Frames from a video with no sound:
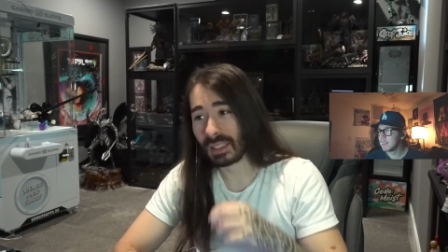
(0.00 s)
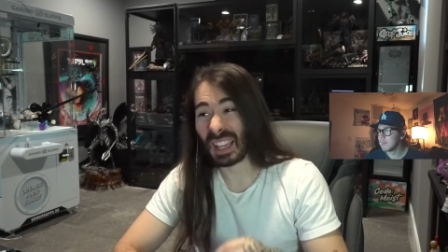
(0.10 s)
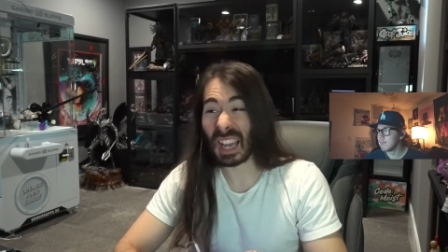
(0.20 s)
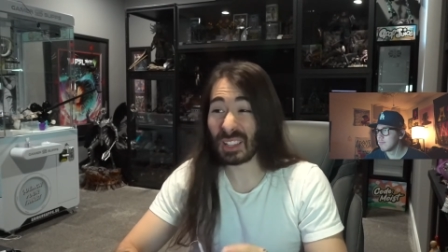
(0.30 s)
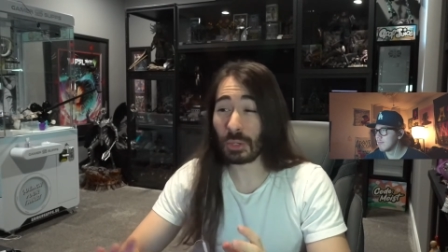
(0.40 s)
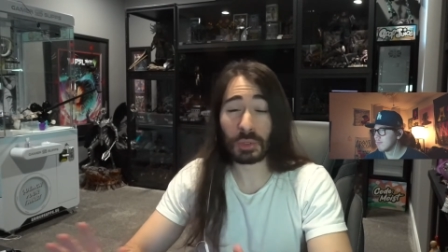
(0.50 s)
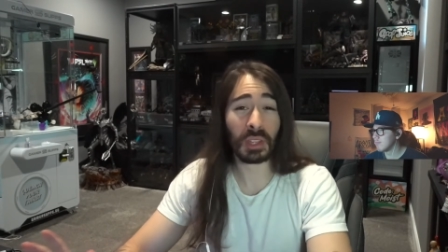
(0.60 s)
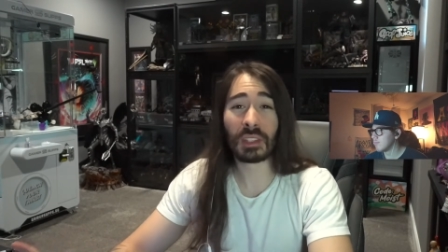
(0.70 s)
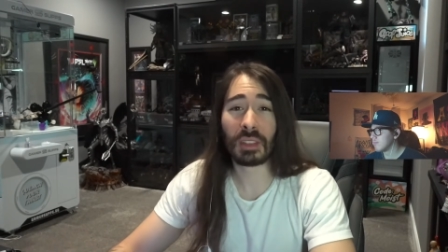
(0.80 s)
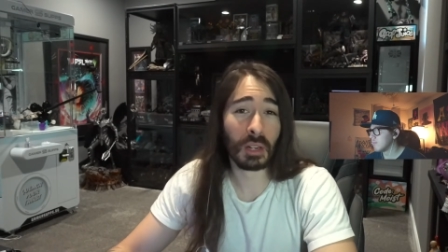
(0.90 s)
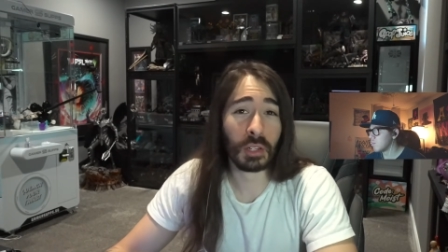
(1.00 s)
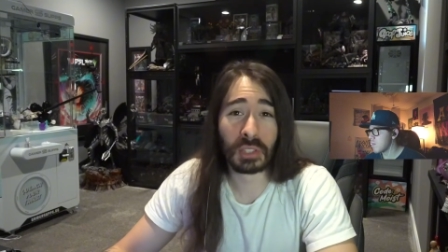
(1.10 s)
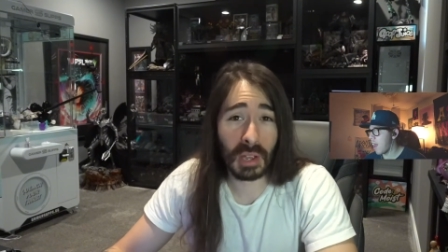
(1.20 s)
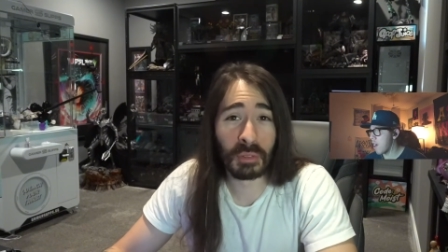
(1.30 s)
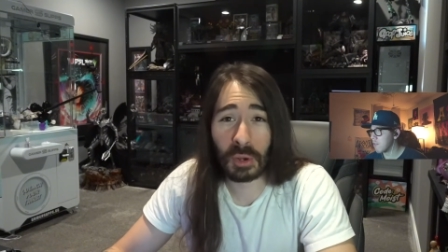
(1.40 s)
Like, I do think there
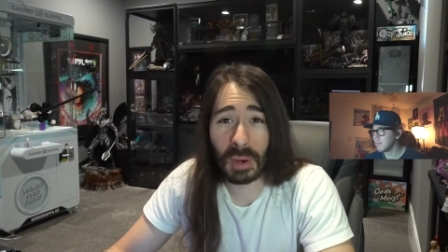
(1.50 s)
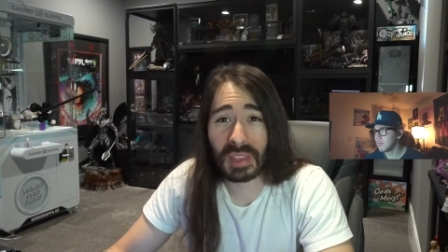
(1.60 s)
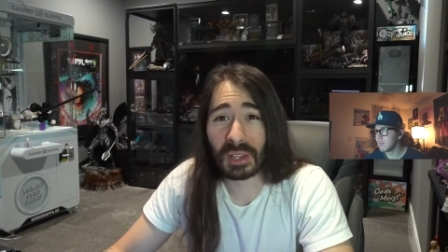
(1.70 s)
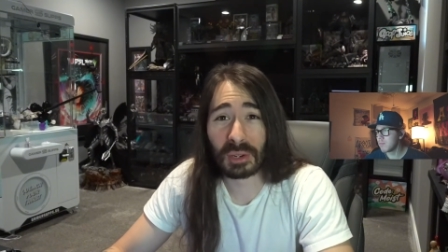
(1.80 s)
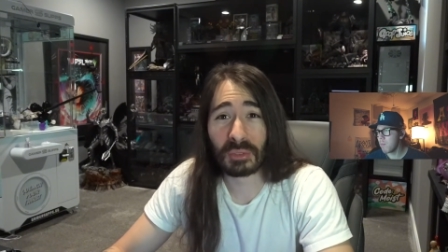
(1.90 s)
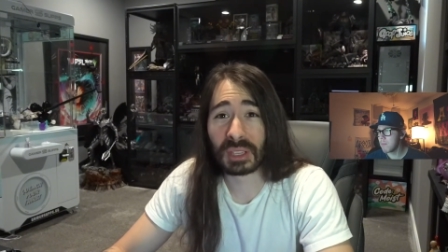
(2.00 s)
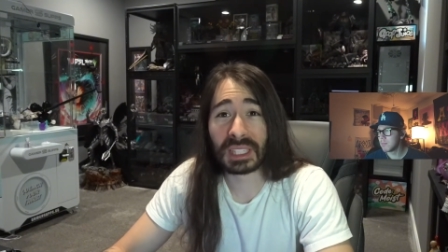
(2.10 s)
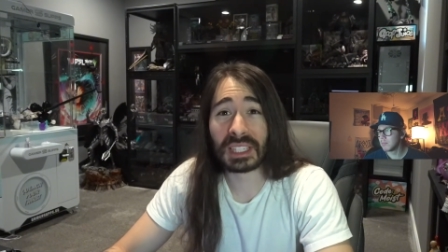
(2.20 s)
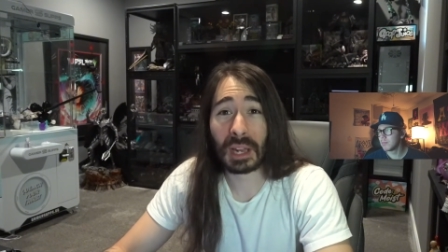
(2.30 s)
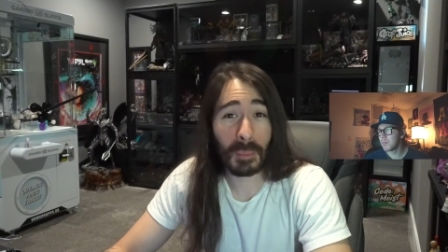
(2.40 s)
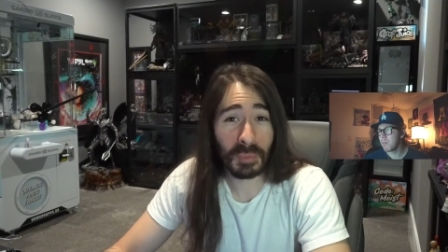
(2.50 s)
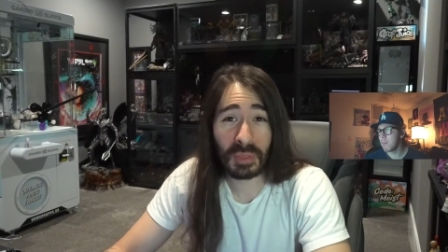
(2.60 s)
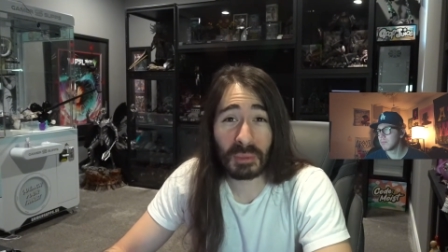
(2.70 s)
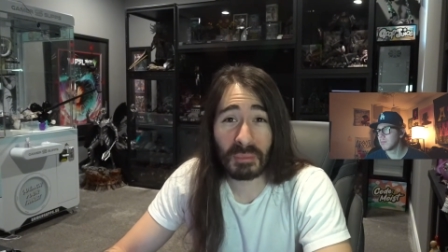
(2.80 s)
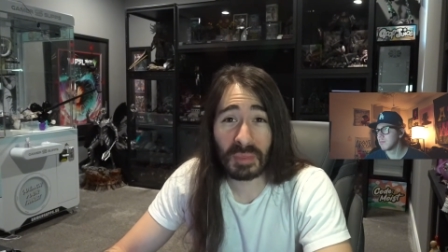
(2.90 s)
is definitely a way they could have cleaned up
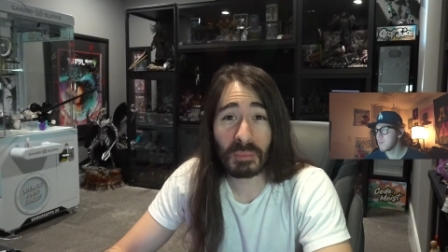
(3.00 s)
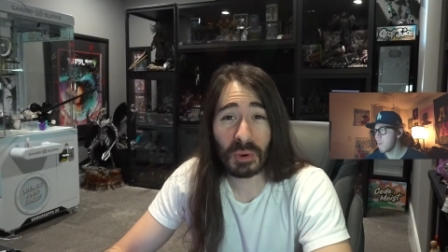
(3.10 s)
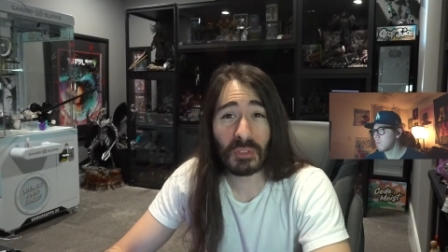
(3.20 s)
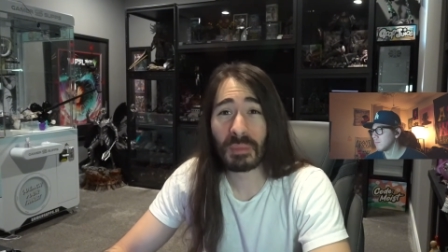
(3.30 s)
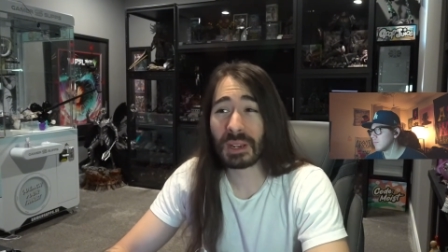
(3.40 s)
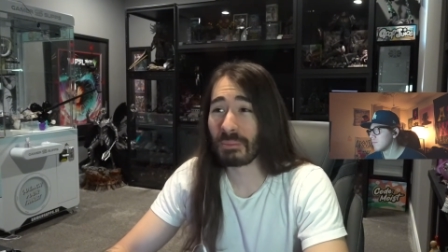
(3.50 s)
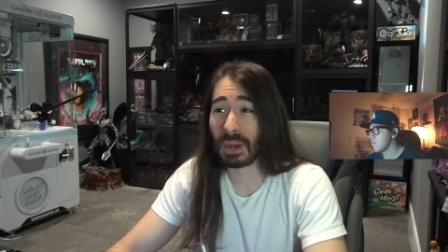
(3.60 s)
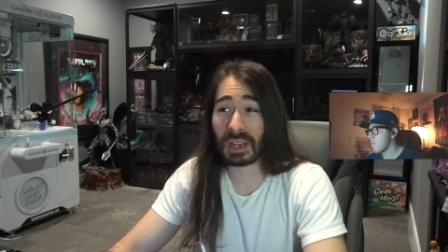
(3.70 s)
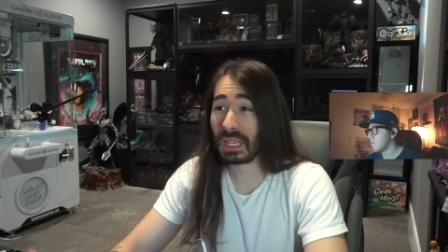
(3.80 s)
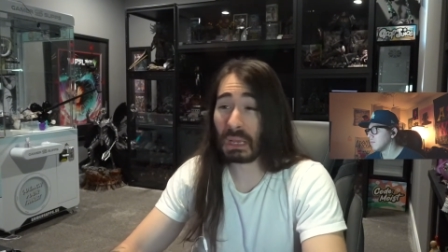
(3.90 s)
the movement, but